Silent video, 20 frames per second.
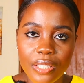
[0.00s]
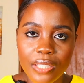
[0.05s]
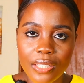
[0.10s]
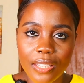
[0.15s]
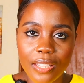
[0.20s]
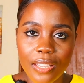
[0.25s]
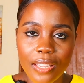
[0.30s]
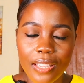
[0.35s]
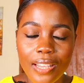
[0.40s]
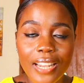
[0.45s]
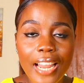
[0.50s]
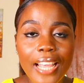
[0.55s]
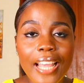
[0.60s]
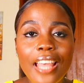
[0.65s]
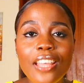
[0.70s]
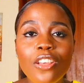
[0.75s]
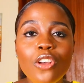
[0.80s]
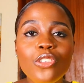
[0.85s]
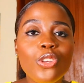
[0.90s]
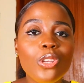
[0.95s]
risk.
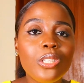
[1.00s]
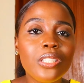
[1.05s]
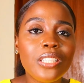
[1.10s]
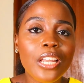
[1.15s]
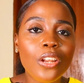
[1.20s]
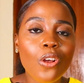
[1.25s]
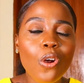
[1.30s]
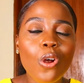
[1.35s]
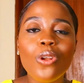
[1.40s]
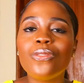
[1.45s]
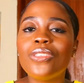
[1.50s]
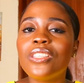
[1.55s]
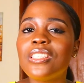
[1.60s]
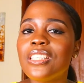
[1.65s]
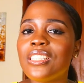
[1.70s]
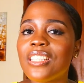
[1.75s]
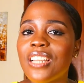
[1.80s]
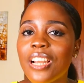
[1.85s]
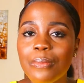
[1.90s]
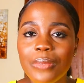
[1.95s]
Like I just said, all of
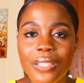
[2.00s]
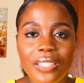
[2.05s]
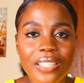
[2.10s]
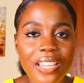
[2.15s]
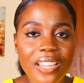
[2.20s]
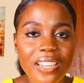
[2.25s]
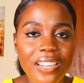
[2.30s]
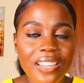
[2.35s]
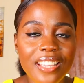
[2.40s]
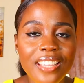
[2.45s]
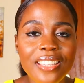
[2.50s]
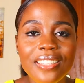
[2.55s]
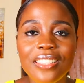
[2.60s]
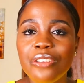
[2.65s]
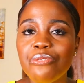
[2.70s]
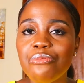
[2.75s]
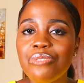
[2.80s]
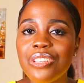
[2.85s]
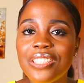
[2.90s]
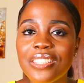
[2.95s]
these things that I'm saying
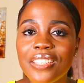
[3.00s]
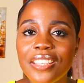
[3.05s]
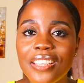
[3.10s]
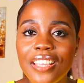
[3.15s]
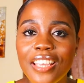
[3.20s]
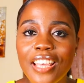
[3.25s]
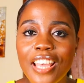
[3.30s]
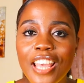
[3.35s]
is a risk.